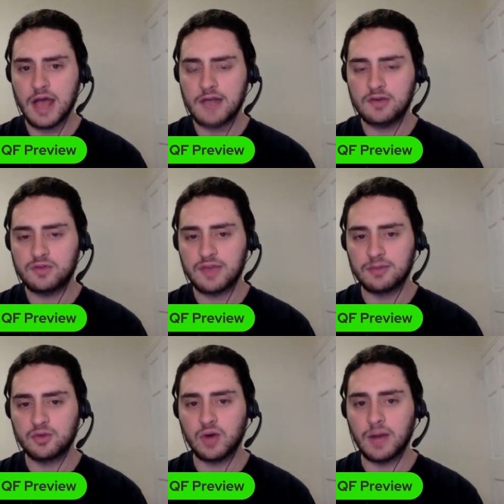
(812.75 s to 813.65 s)
as he was
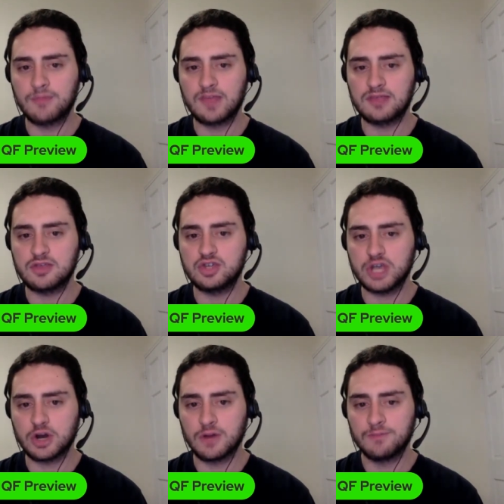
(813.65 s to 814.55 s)
able to upset De
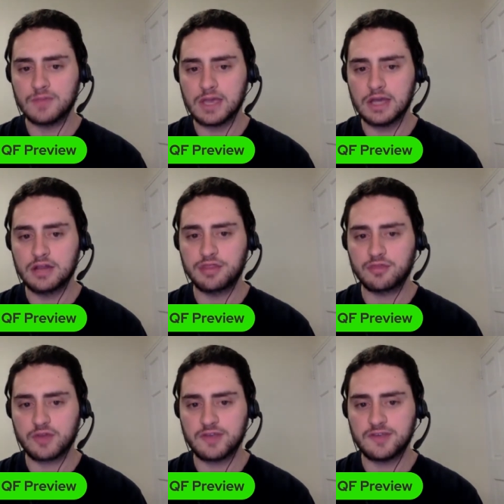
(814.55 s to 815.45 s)
Geer in
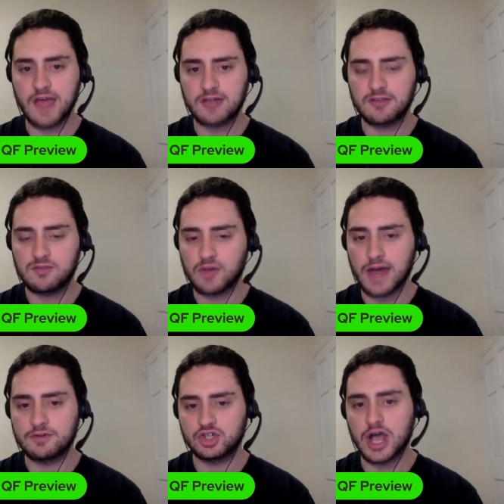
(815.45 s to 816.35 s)
3 sets. So
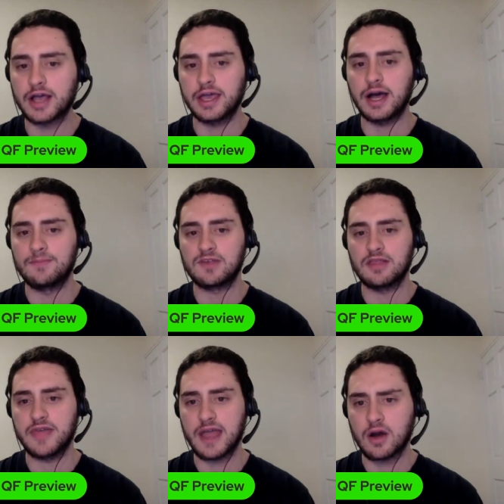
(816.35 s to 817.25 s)
kind of a shocking
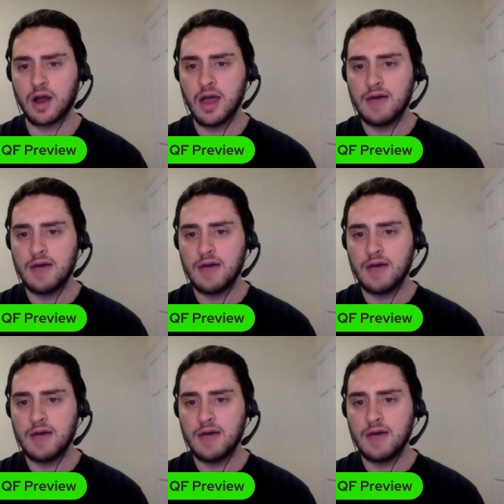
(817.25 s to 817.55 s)
upset there.